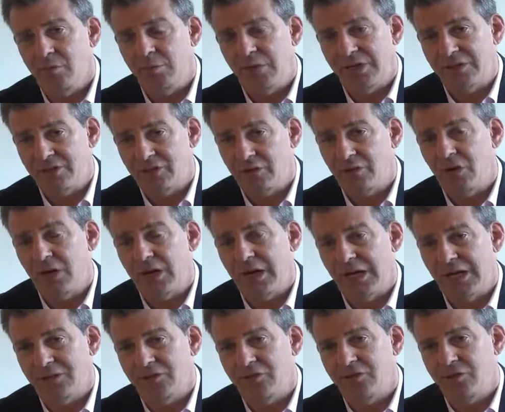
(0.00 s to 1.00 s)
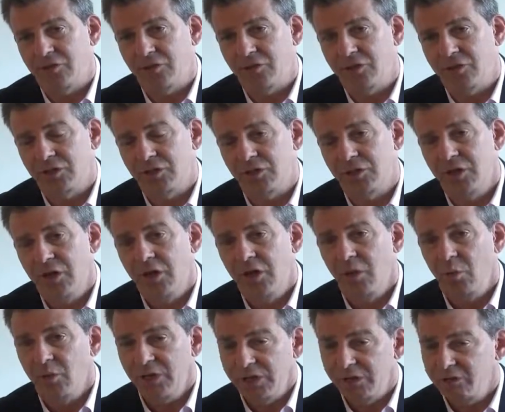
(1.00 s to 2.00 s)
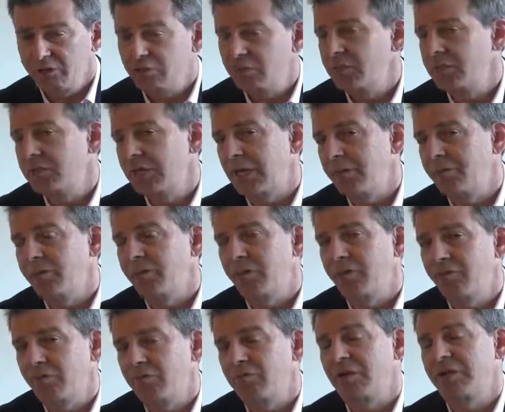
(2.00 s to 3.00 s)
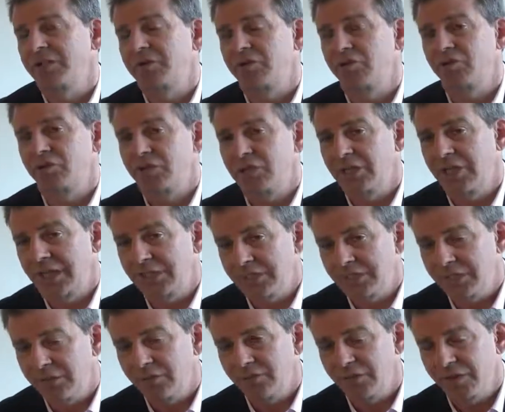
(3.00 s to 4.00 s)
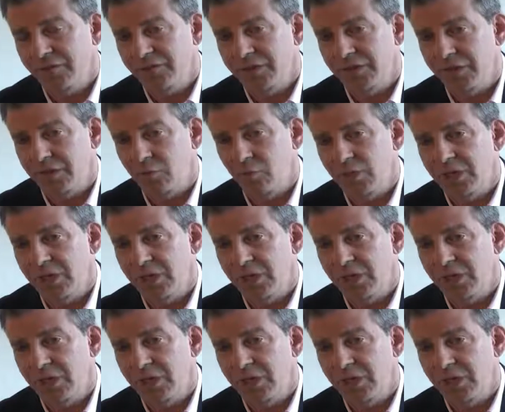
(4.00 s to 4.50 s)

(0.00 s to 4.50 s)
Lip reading: based on our Constitution. We could do the same thing for resolution 1815.